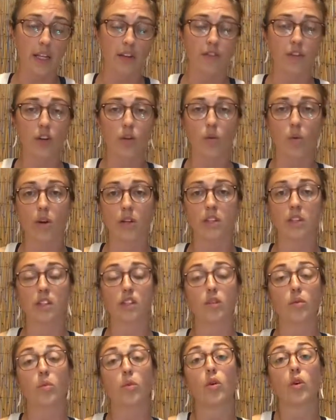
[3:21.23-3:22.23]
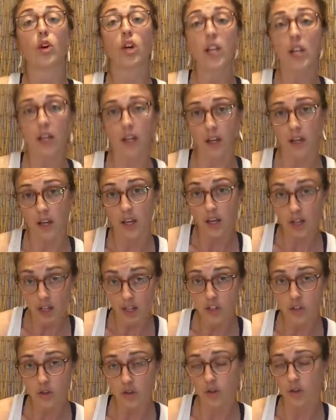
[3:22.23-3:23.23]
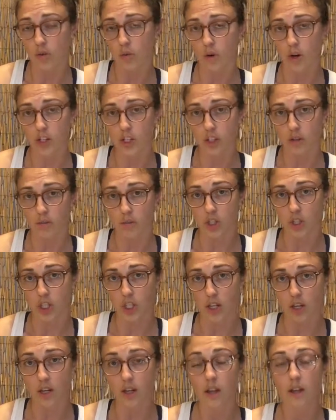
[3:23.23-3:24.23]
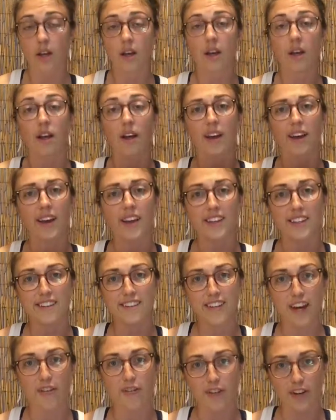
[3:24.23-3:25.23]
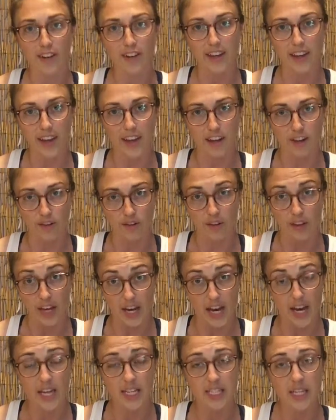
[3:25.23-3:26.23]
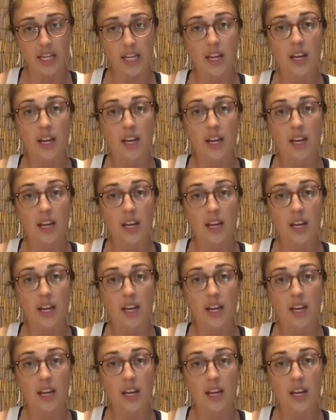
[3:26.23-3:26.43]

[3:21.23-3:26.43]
If you're wanting to put it into your washing machine, it can definitely handle that.